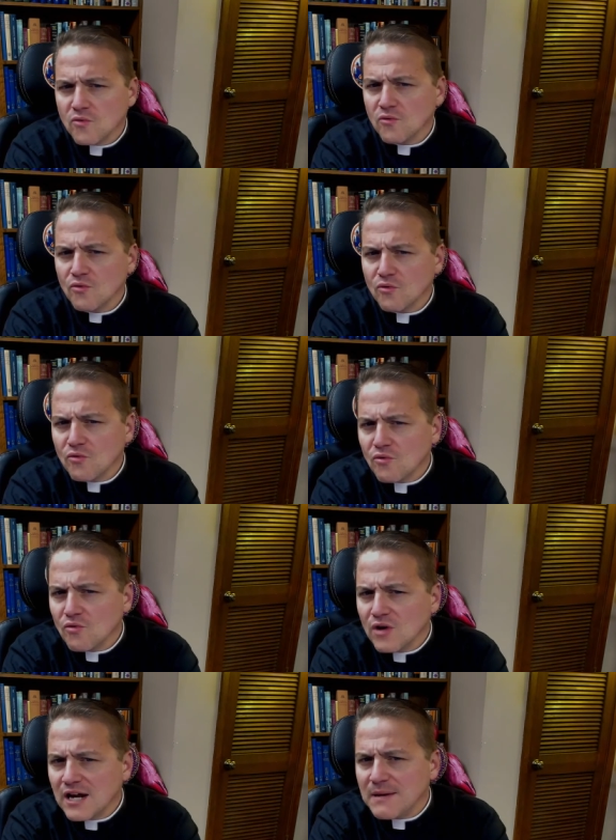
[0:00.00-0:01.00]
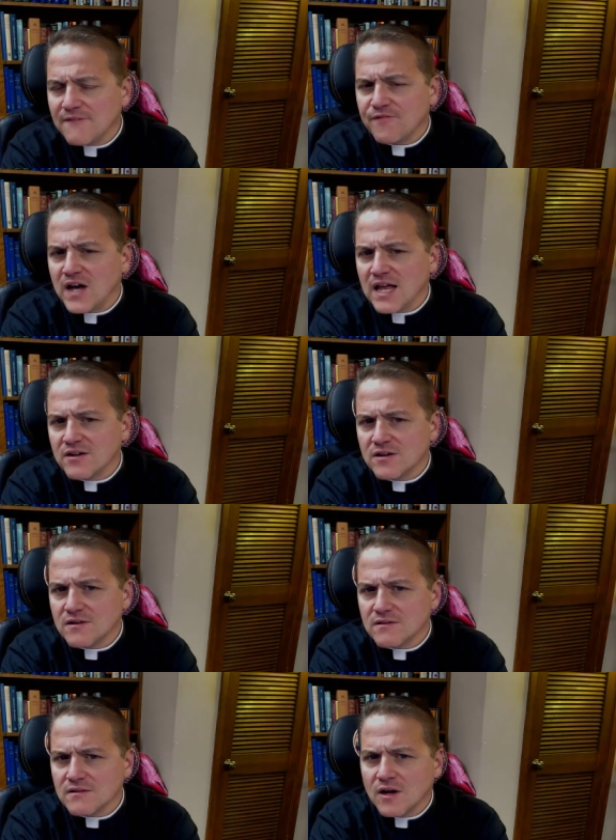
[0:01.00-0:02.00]
What about Father
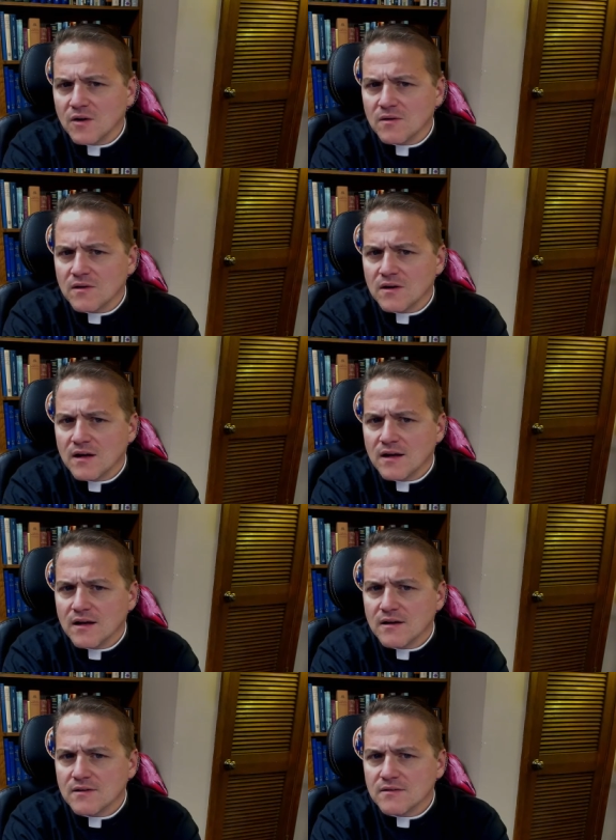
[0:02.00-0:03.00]
uh, uh,